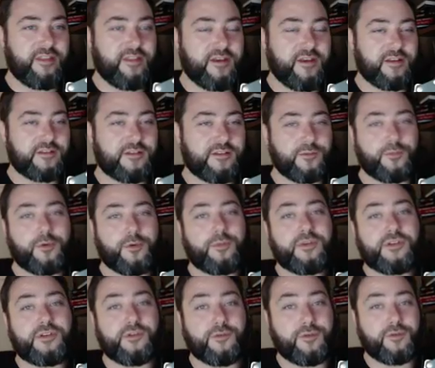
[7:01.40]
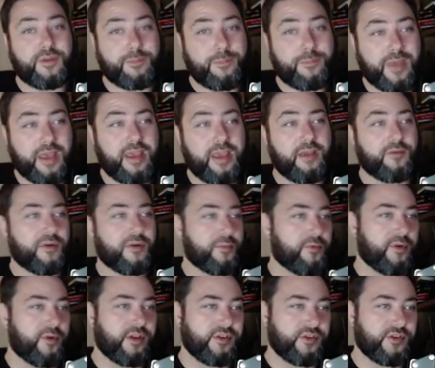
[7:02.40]
in the article, probably because you're already paying
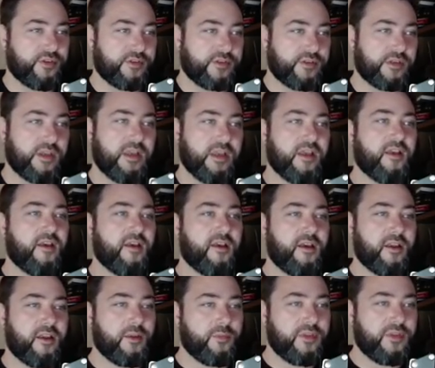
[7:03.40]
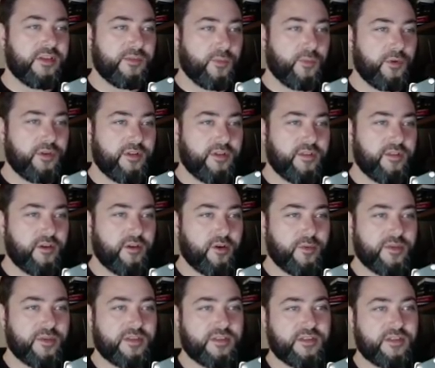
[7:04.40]
reparations. And I'm disappointed in the
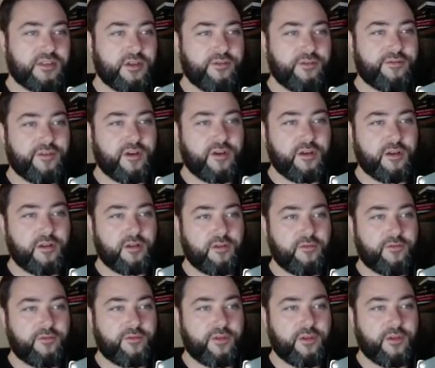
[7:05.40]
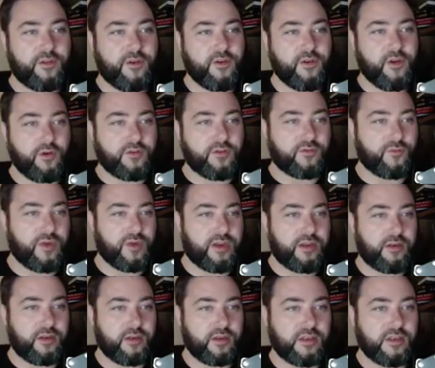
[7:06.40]
commenters so far for not
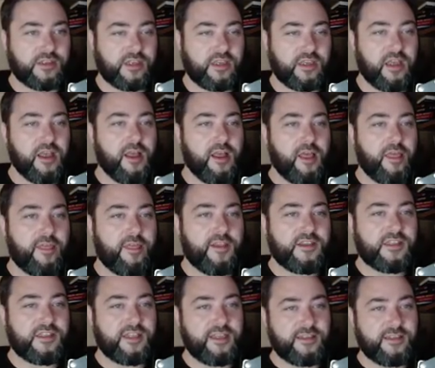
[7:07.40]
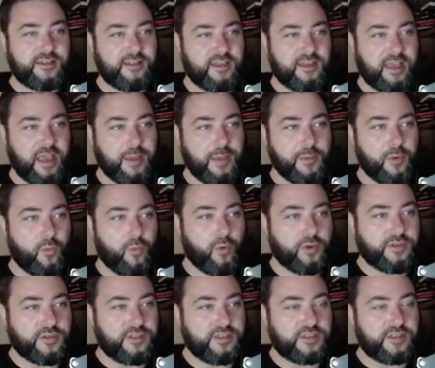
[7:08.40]
recognising this late in the game
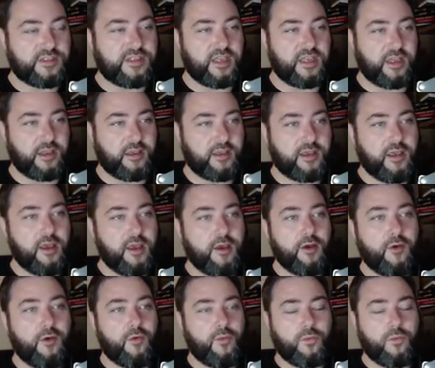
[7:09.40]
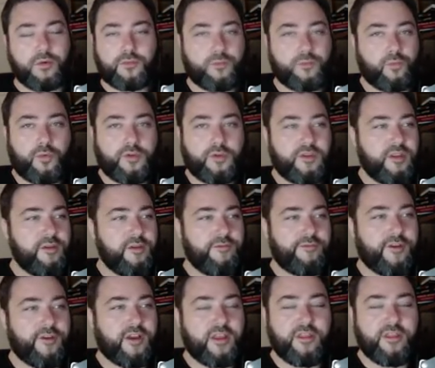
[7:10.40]
what is at stake. What do you
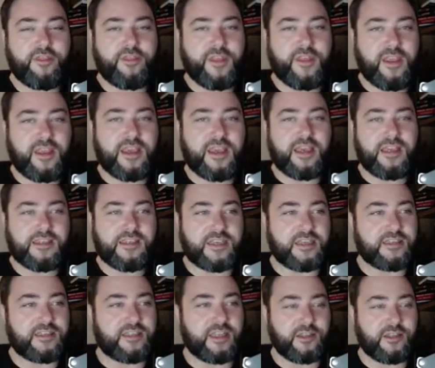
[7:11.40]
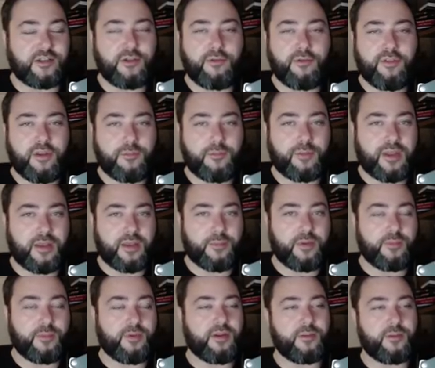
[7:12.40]
fucking think is at stake? Do you think black
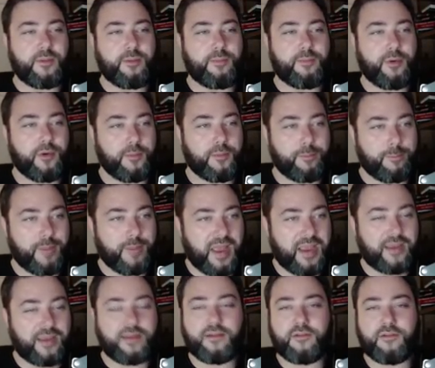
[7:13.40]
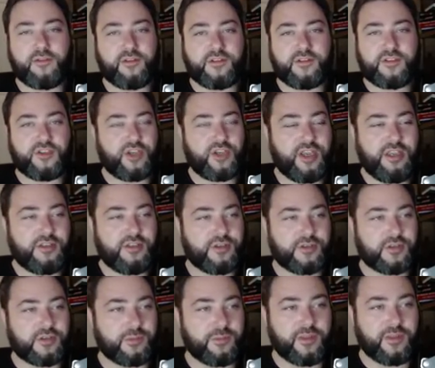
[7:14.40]
people are going to be put back into chains or
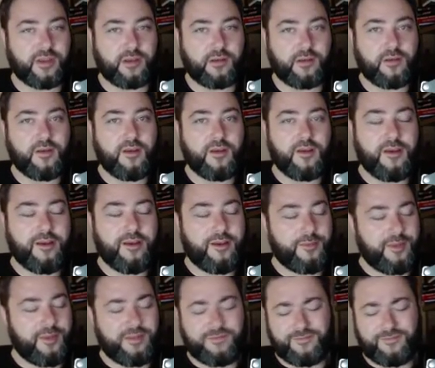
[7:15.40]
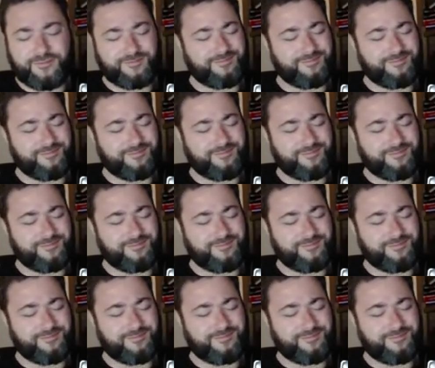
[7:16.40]
something? I mean,